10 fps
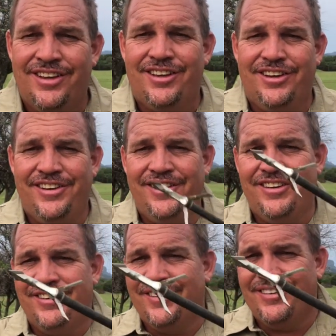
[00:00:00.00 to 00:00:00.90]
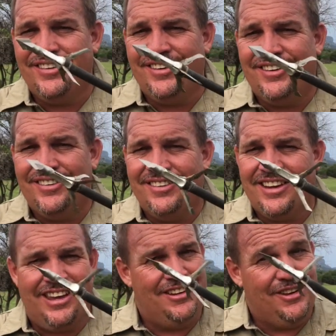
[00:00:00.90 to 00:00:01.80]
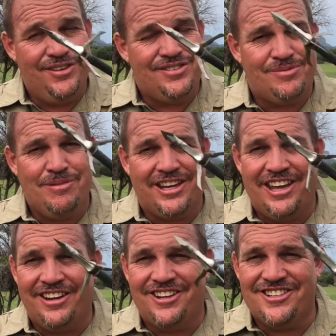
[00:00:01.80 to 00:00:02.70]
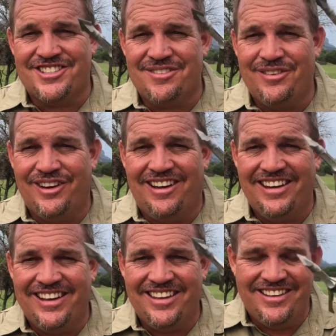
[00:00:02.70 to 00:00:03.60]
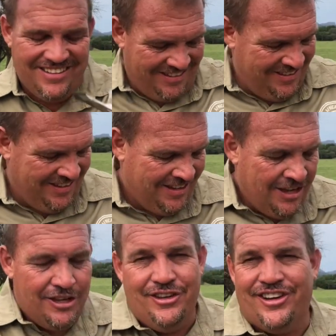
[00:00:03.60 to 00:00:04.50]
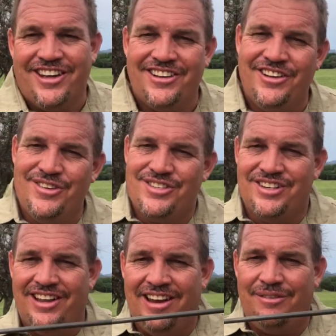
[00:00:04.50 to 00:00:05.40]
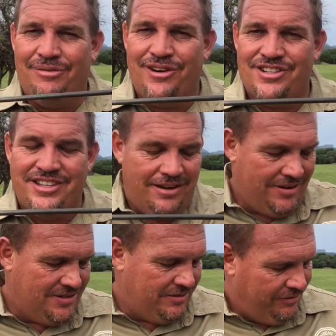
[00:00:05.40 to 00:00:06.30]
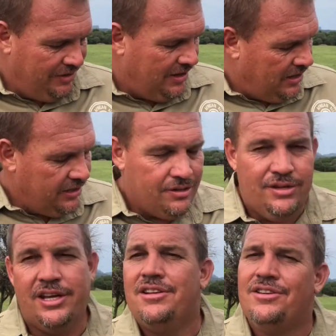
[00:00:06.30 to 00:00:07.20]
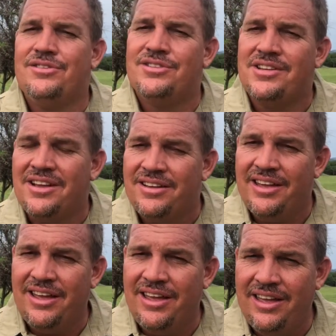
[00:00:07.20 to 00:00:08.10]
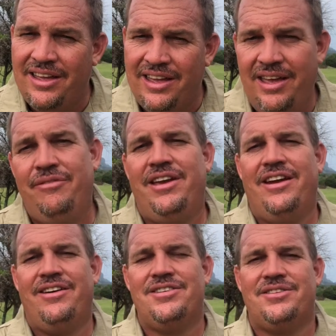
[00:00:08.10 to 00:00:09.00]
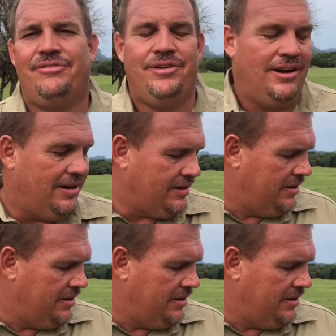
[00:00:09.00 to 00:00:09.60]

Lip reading: You can use mechanicals if you like. You can use light fast arrows if you like. You can use heavy arrows if you like.